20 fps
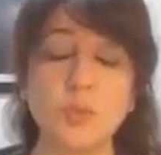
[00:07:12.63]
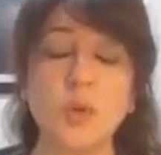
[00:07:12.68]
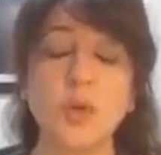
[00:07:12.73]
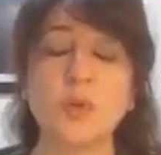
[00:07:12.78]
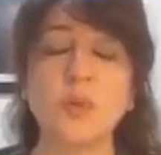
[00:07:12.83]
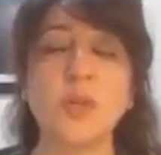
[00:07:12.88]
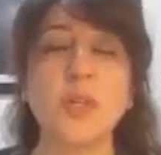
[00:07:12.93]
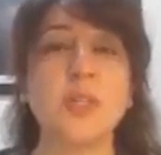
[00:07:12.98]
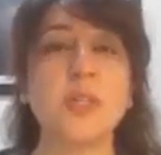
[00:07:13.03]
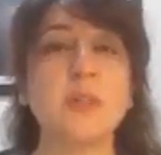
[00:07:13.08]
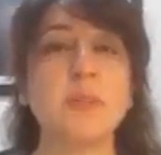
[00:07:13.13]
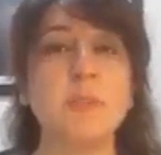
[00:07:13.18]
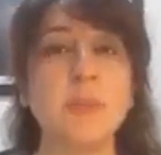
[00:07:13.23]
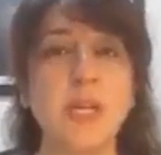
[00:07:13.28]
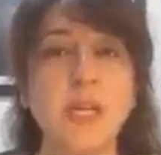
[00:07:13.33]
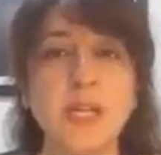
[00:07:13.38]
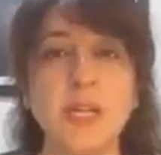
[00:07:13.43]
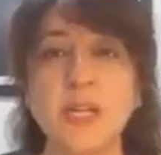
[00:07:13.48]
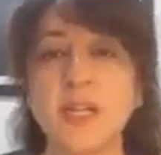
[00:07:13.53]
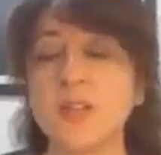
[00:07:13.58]
what was the
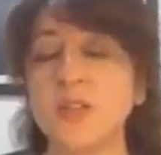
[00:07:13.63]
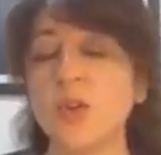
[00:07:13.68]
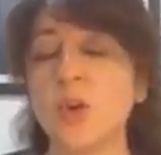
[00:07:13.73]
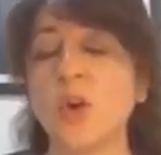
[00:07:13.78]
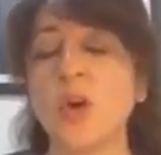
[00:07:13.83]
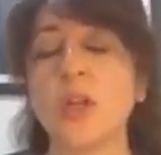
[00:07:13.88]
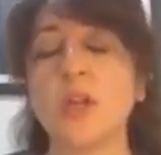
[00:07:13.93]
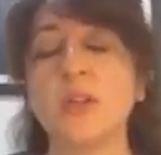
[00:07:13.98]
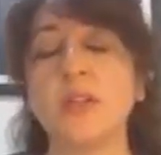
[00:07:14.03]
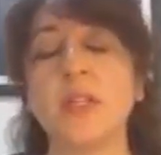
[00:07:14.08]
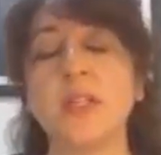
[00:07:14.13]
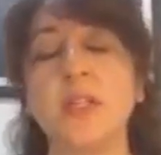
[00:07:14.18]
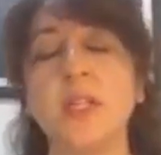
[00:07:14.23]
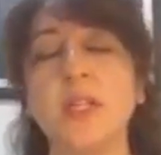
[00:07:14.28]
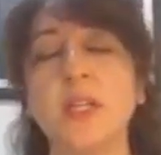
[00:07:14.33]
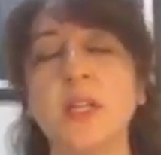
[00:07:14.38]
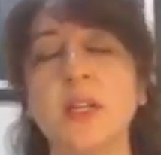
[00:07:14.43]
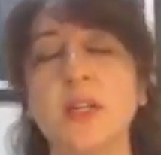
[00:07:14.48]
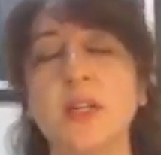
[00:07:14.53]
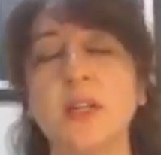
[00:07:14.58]
brilliance or
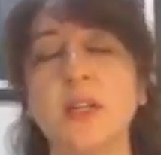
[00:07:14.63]
the